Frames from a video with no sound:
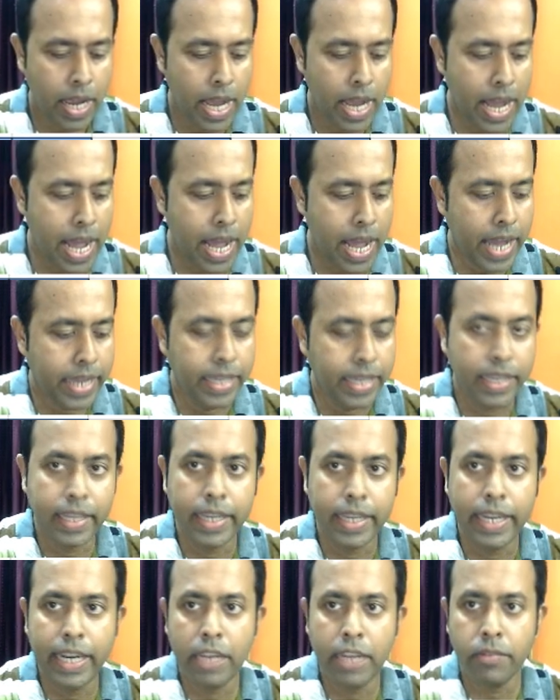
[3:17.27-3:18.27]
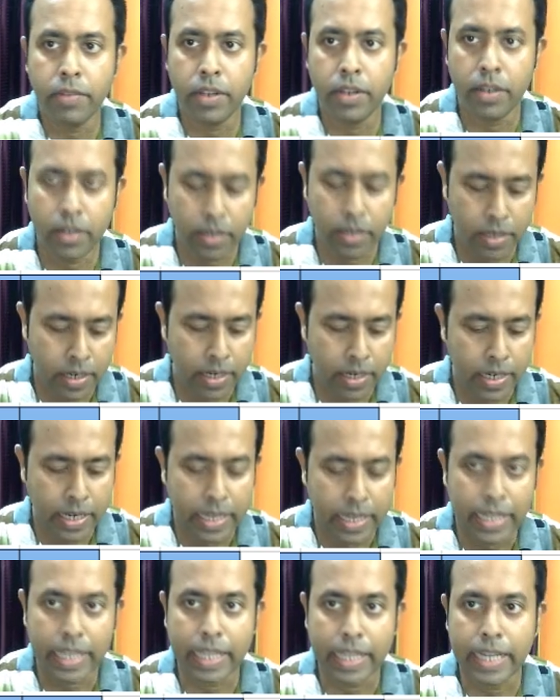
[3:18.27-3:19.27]
I11
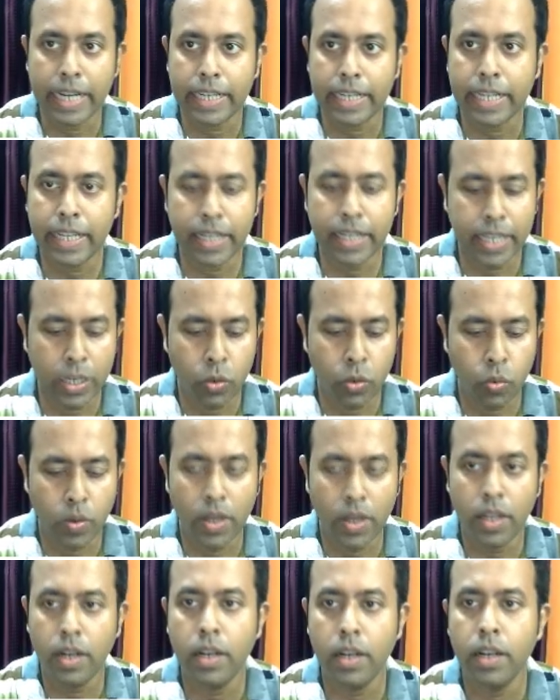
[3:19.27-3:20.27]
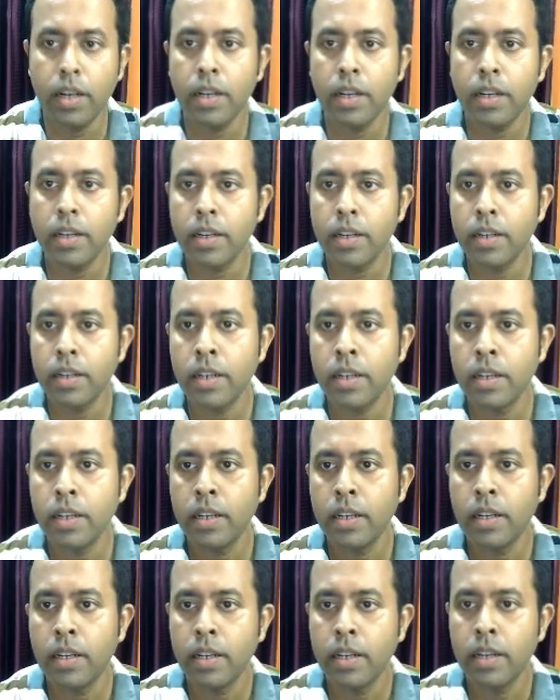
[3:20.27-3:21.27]
greater or equal
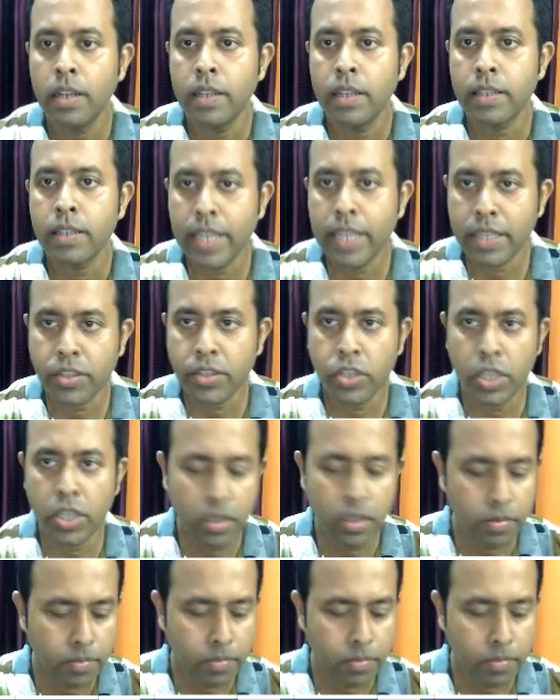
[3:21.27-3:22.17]
60,